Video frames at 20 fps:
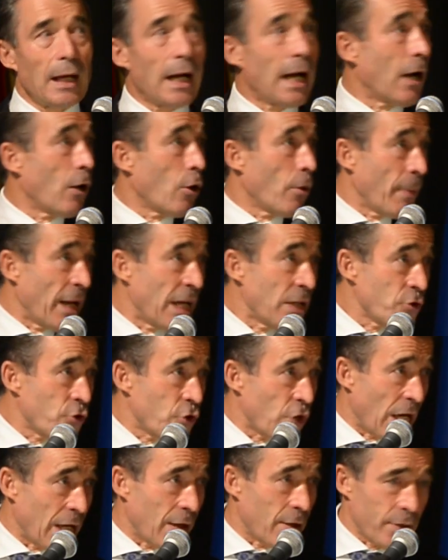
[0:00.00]
Our main
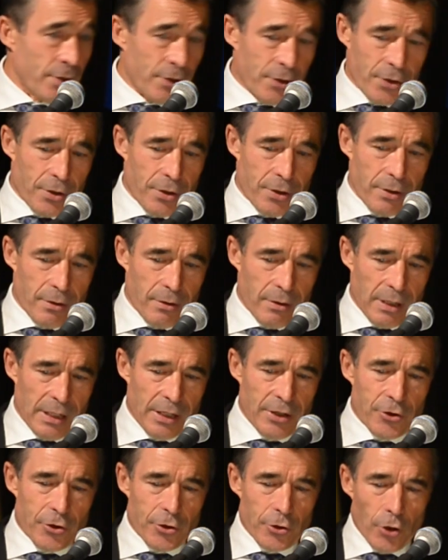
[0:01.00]
challenge
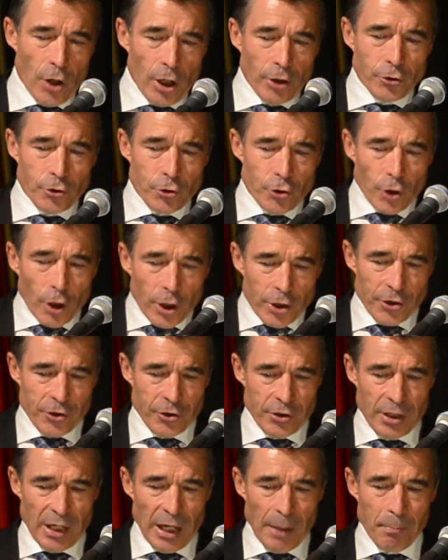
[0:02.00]
is not
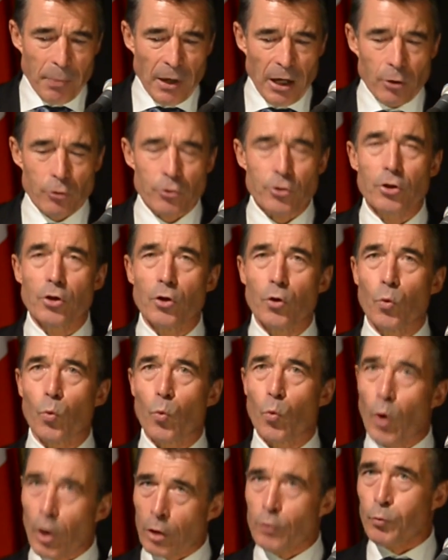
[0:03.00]
just about
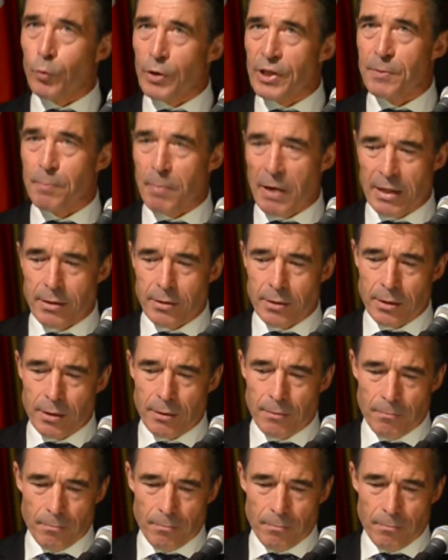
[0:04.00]
what we spend,